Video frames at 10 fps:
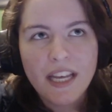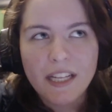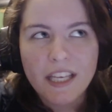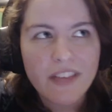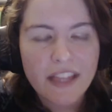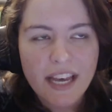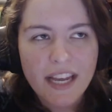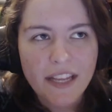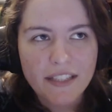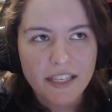even
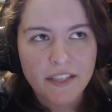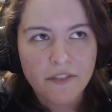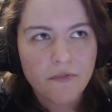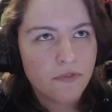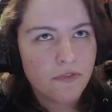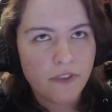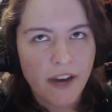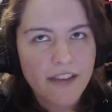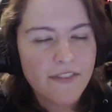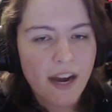then, it's like
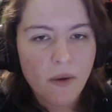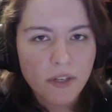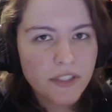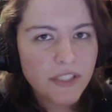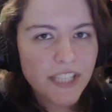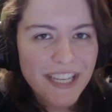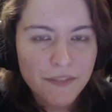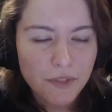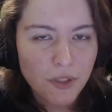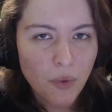five hours
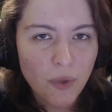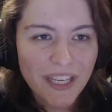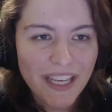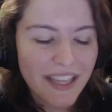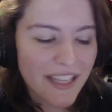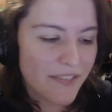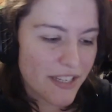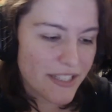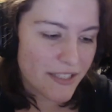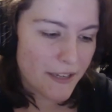of recording, and then if
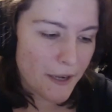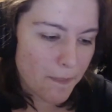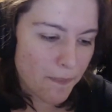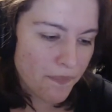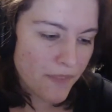it's um,